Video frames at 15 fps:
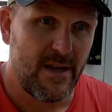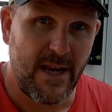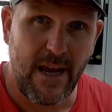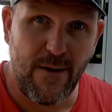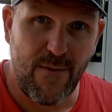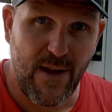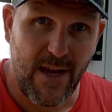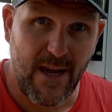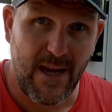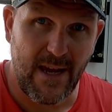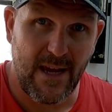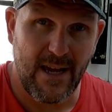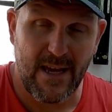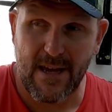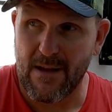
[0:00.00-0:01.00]
T
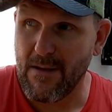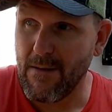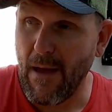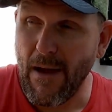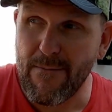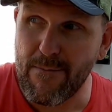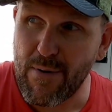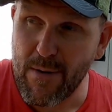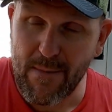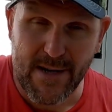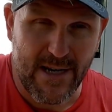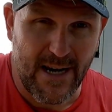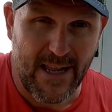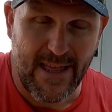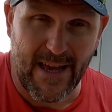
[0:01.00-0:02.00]
V, pretty
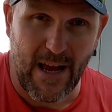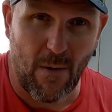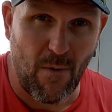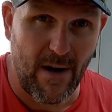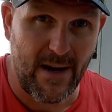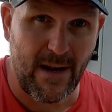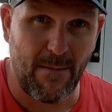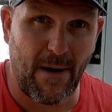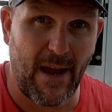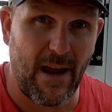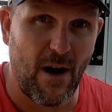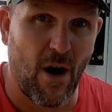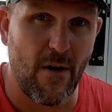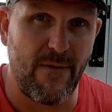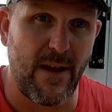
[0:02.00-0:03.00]
much anything I want in
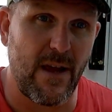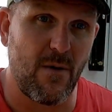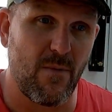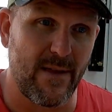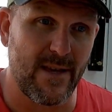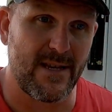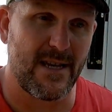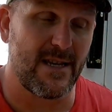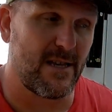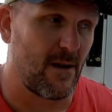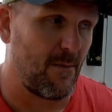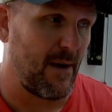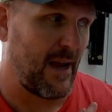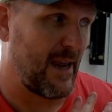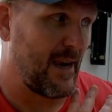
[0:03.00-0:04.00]
my R V with the
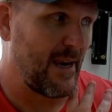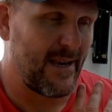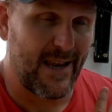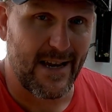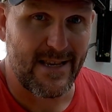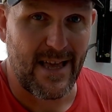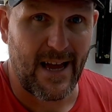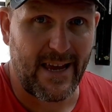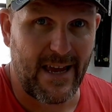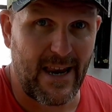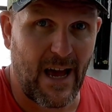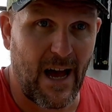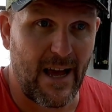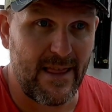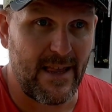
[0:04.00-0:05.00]
system, and it does not
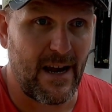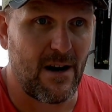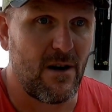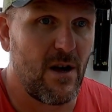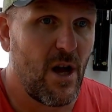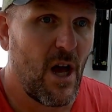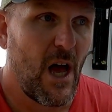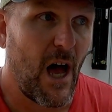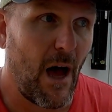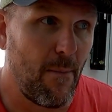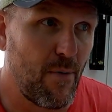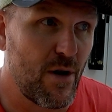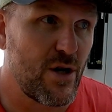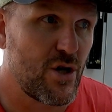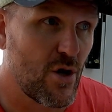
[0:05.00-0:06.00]
get hot in there. I'm
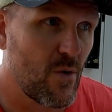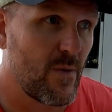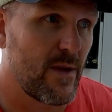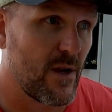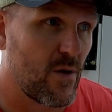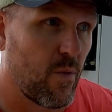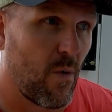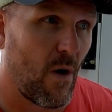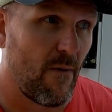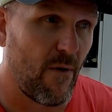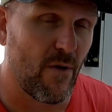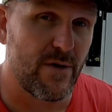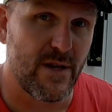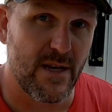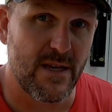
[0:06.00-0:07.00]
pretty sure with a twelve
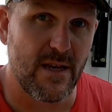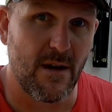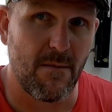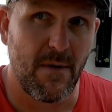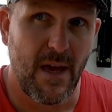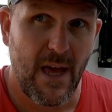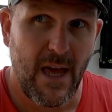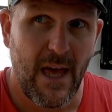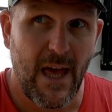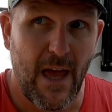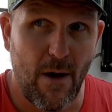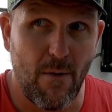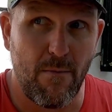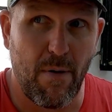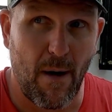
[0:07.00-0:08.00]
volt system,
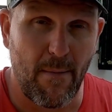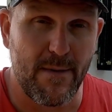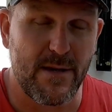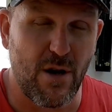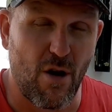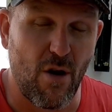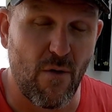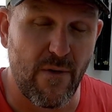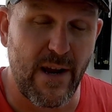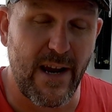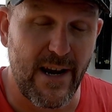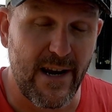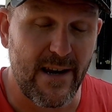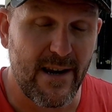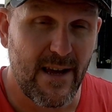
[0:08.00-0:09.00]
it would probably start
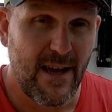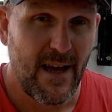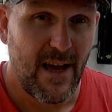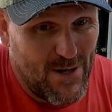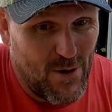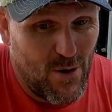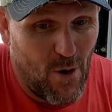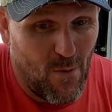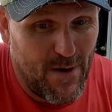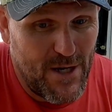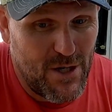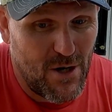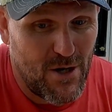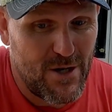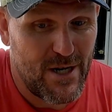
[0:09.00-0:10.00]
overheating. Do your own
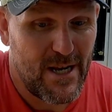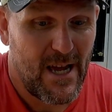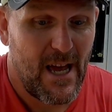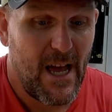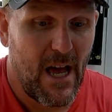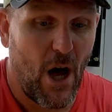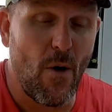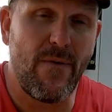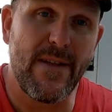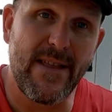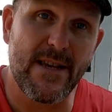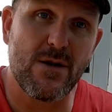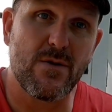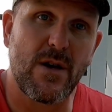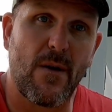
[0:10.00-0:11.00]
research. Hopefully
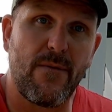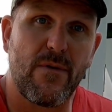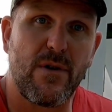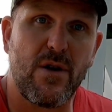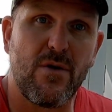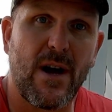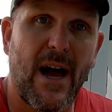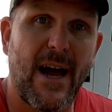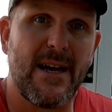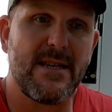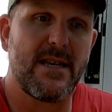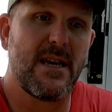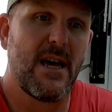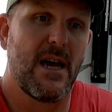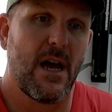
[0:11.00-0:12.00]
this was helpful to you
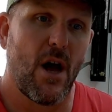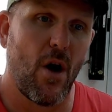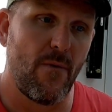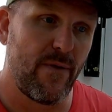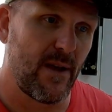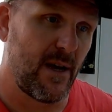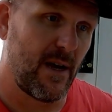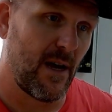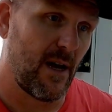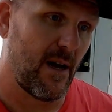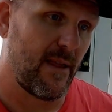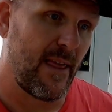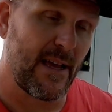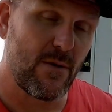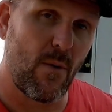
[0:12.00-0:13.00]
guys. Hopefully
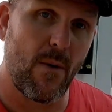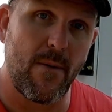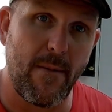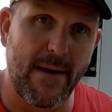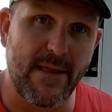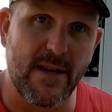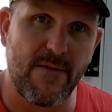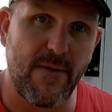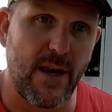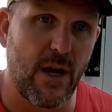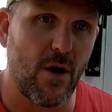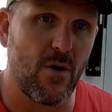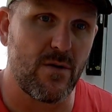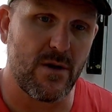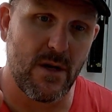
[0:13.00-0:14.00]
uh, that's why we make these
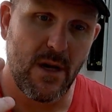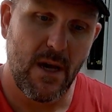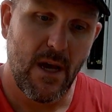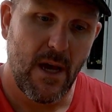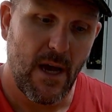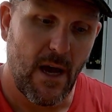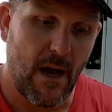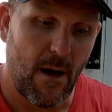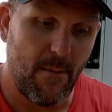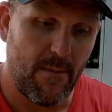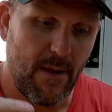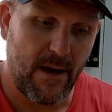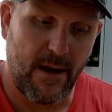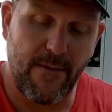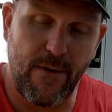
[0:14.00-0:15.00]
videos. Um,
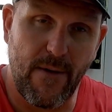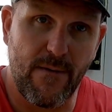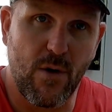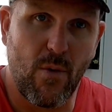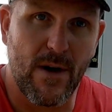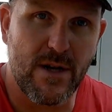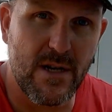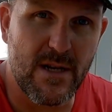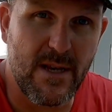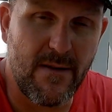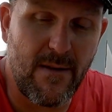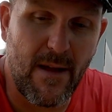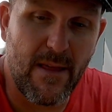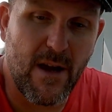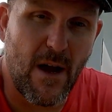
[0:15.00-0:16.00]
like if you have any questions,
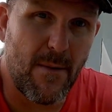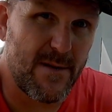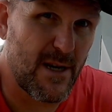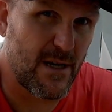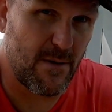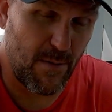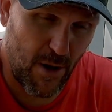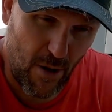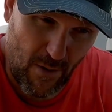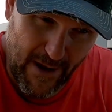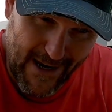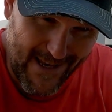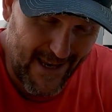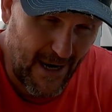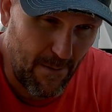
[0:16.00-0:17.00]
leave down in the comment section below.
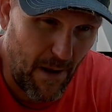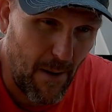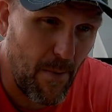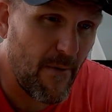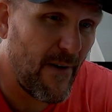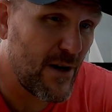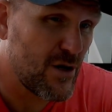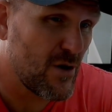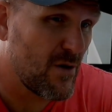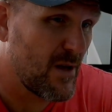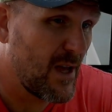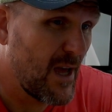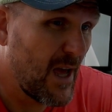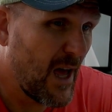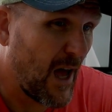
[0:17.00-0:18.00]
Like I said, I'm not a
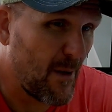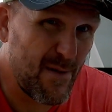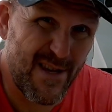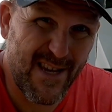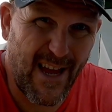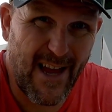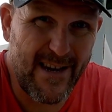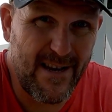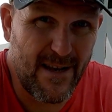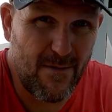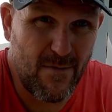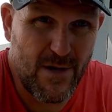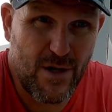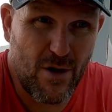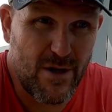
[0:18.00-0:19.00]
professional. I'm just a guy
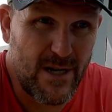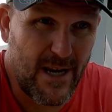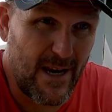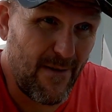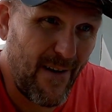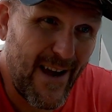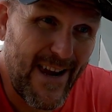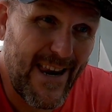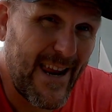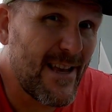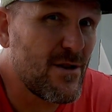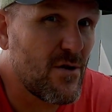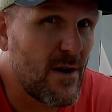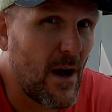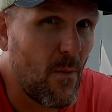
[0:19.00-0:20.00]
done research, and if I can
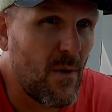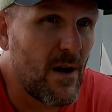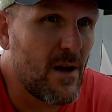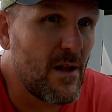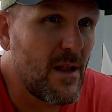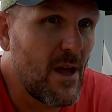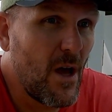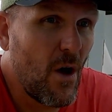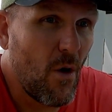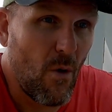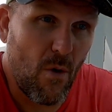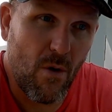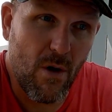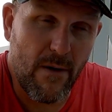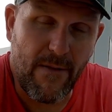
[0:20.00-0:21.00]
answer it, I will.
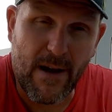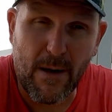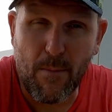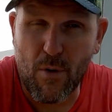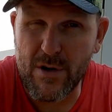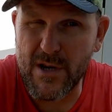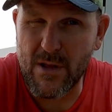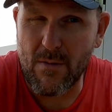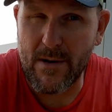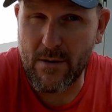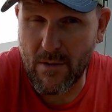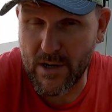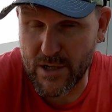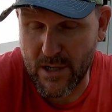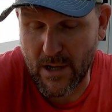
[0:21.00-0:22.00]
Or if I can point you in the right
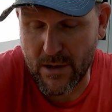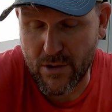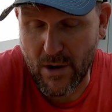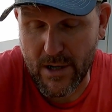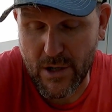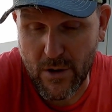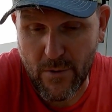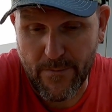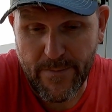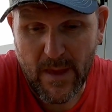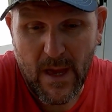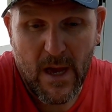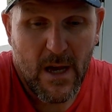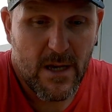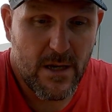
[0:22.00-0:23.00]
direction, I'll try to.
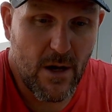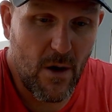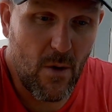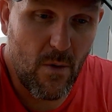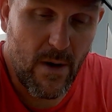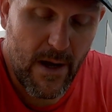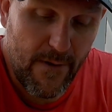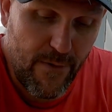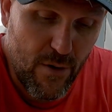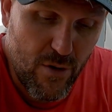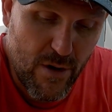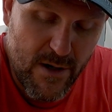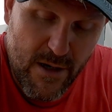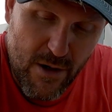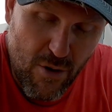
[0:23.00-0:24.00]
So if you're
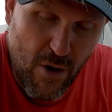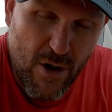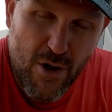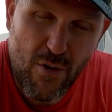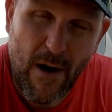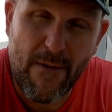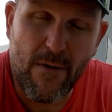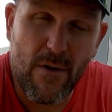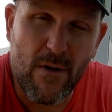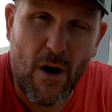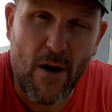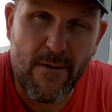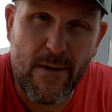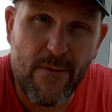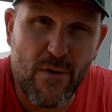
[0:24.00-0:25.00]
into trucks, travel,
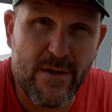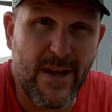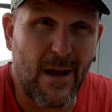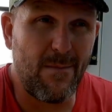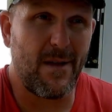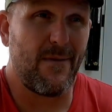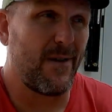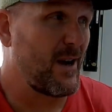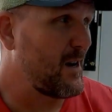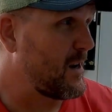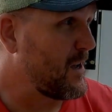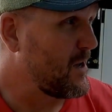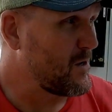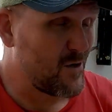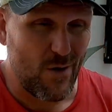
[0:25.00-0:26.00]
R V full-time
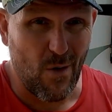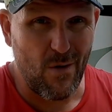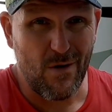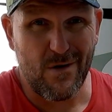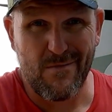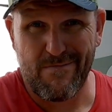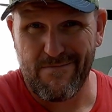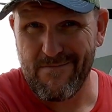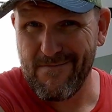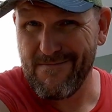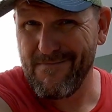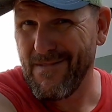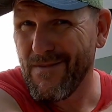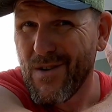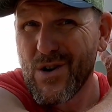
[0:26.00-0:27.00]
living, solar,
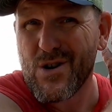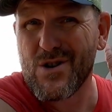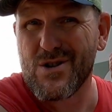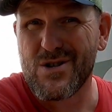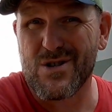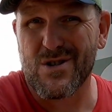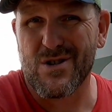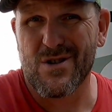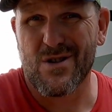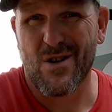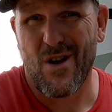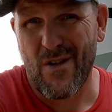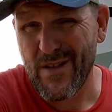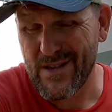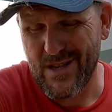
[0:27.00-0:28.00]
inverters,
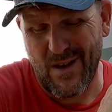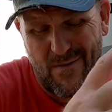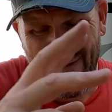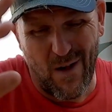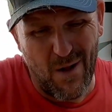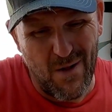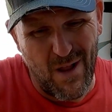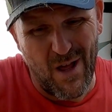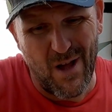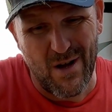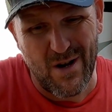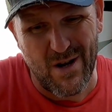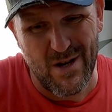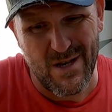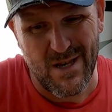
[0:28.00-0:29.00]
all this stuff, follow
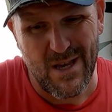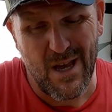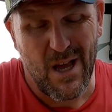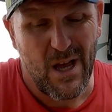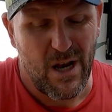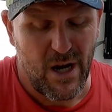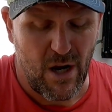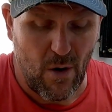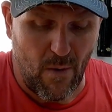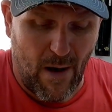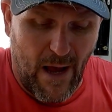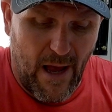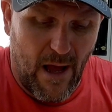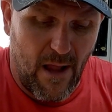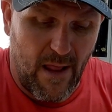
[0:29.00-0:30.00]
along, because, you know,
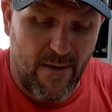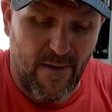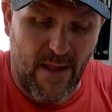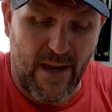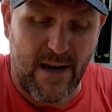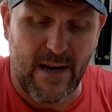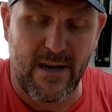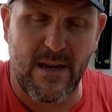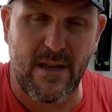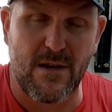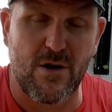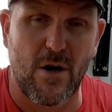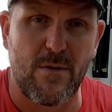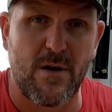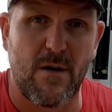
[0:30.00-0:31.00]
I'll leave a link in the
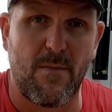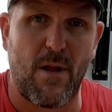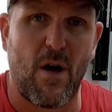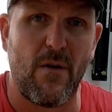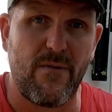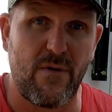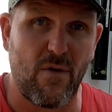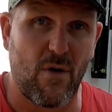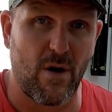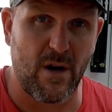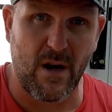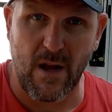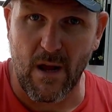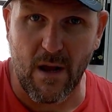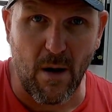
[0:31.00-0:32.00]
description below for
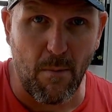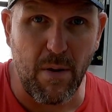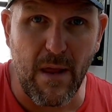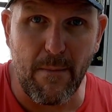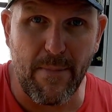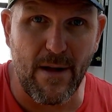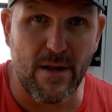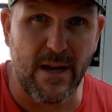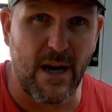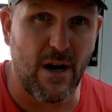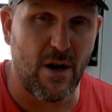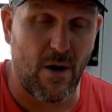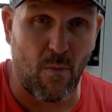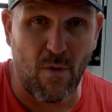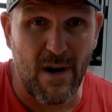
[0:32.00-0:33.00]
a complete build
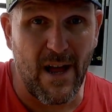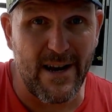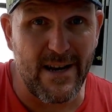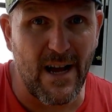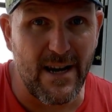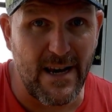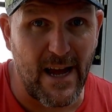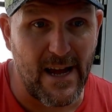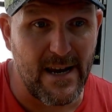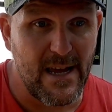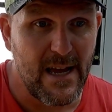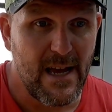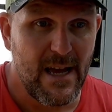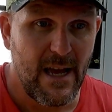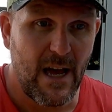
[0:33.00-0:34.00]
here, and we're not done yet.
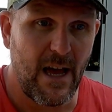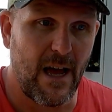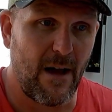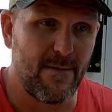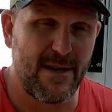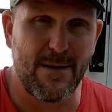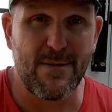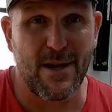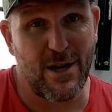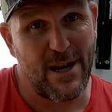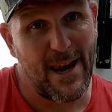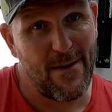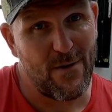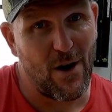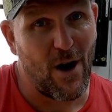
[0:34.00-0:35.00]
Uh, seems like you
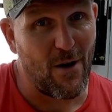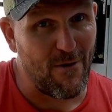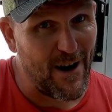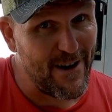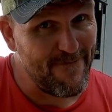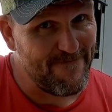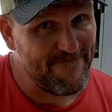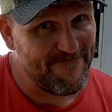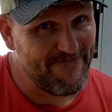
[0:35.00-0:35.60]
never are, right?